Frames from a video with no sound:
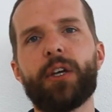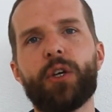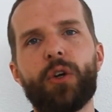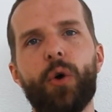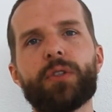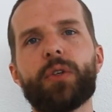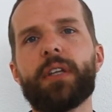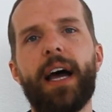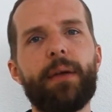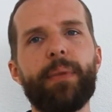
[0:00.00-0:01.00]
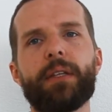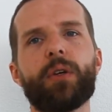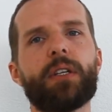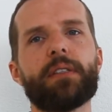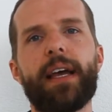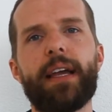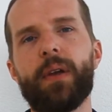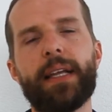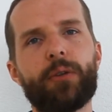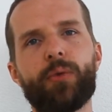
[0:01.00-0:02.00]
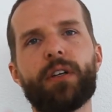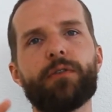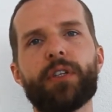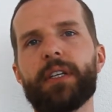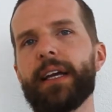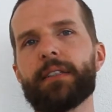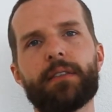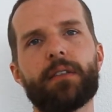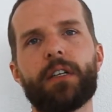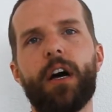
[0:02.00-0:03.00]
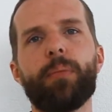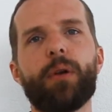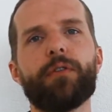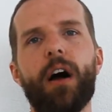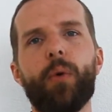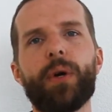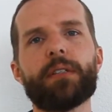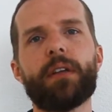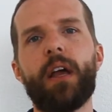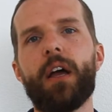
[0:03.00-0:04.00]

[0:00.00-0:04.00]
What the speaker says: You could also time it. You could say, let it run for the next couple of hours.